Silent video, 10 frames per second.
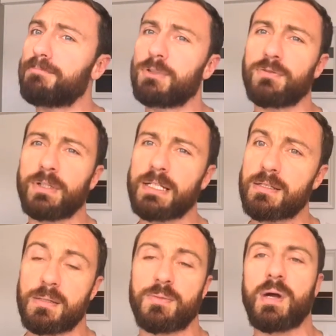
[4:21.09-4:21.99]
Don't forget
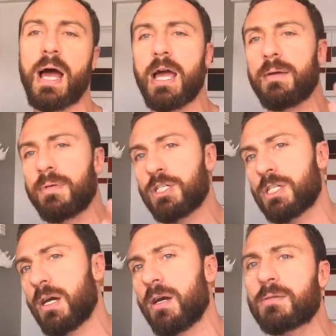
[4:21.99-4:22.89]
to subscribe,
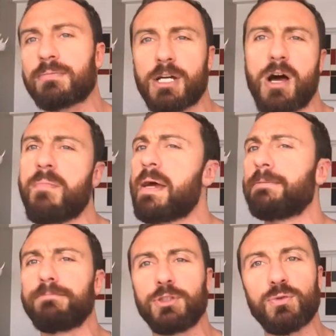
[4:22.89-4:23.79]
share,
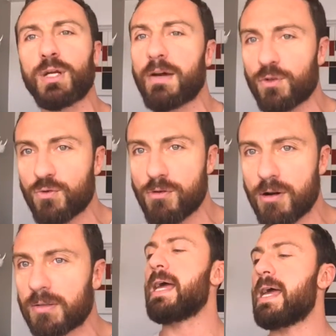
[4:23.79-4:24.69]
comment, do whatever you
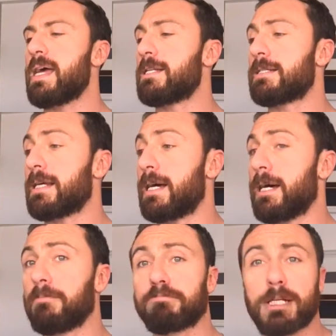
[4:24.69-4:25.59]
want, and
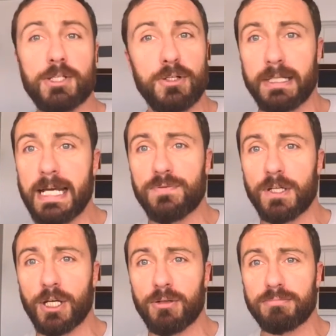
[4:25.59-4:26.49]
I'll see you in the next
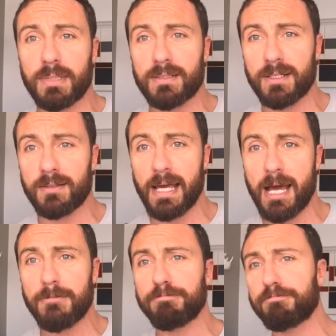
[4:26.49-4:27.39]
video. Until
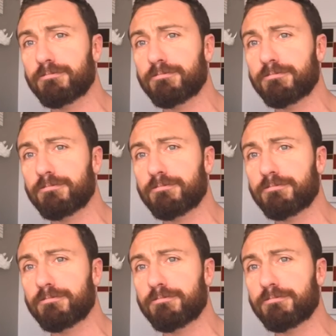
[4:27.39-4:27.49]
then,